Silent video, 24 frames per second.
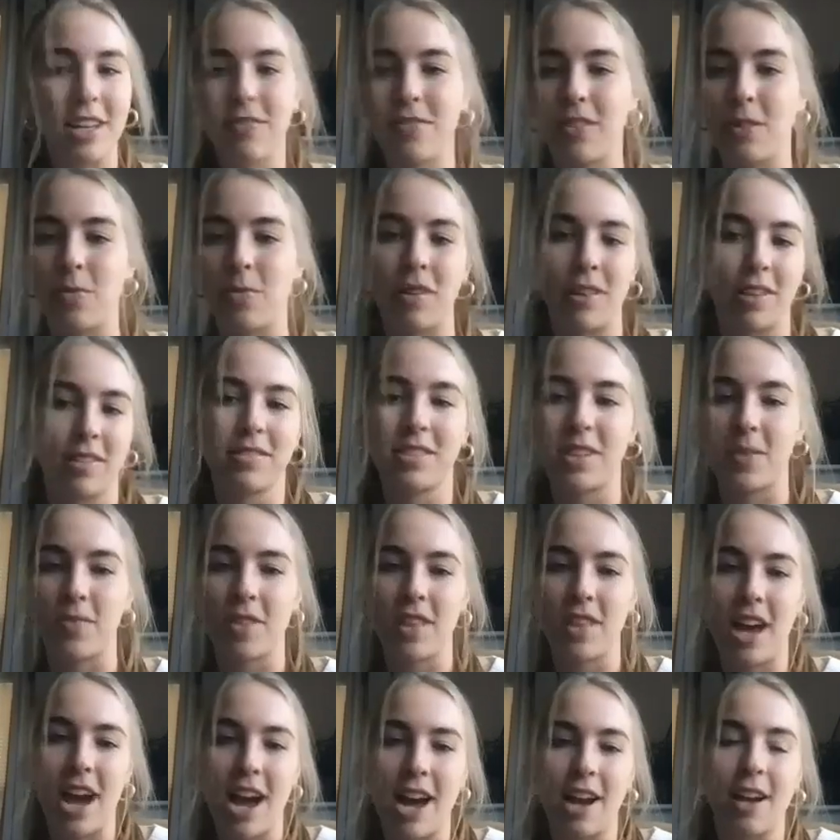than well, some of
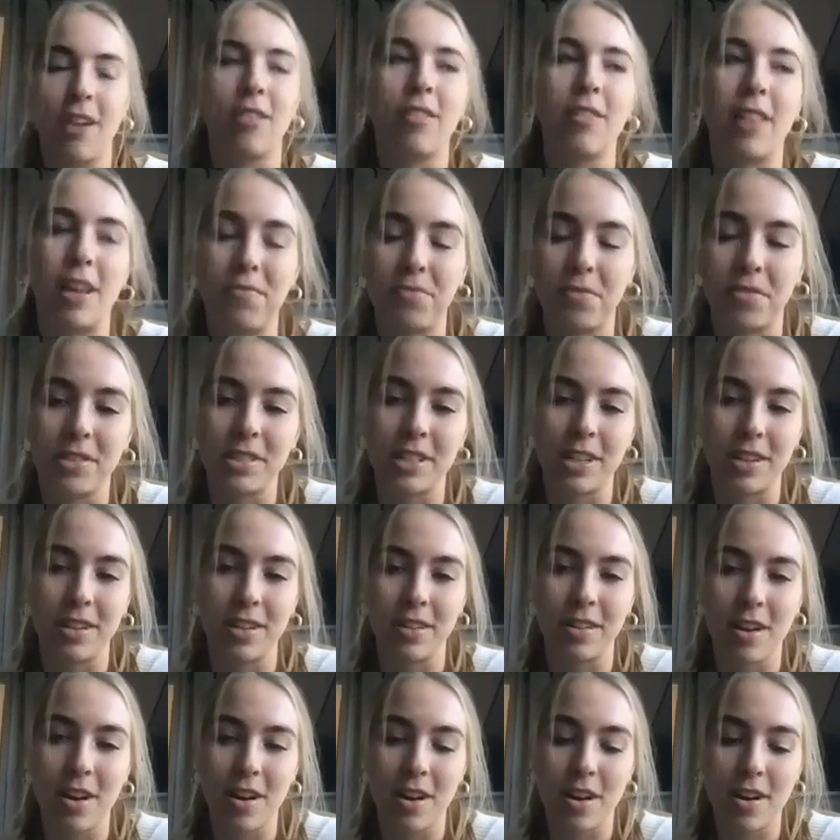the higher levels
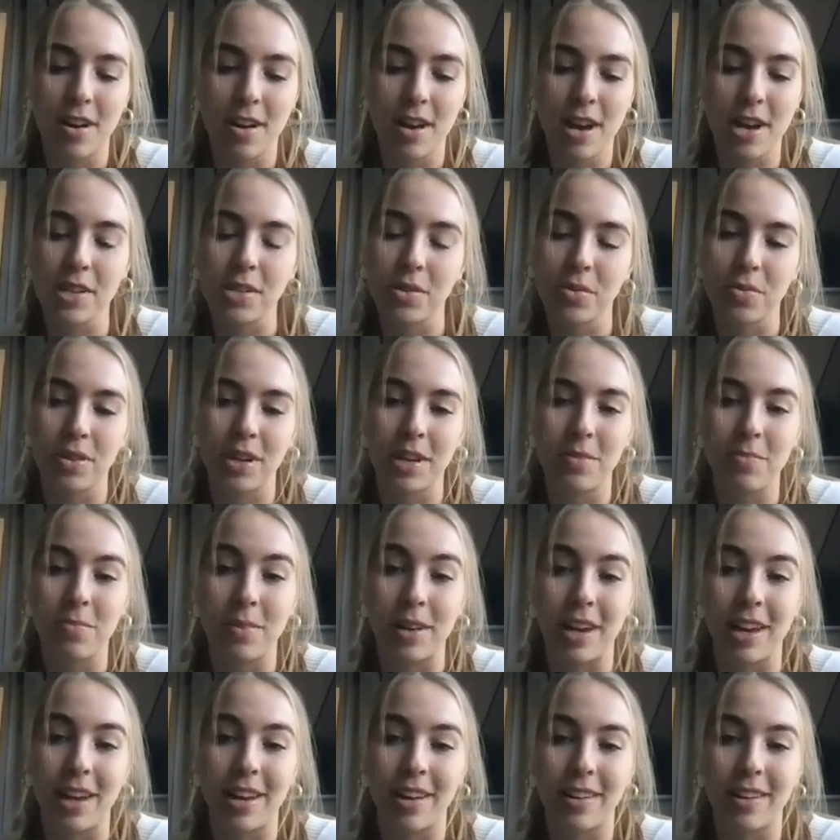in high school can be.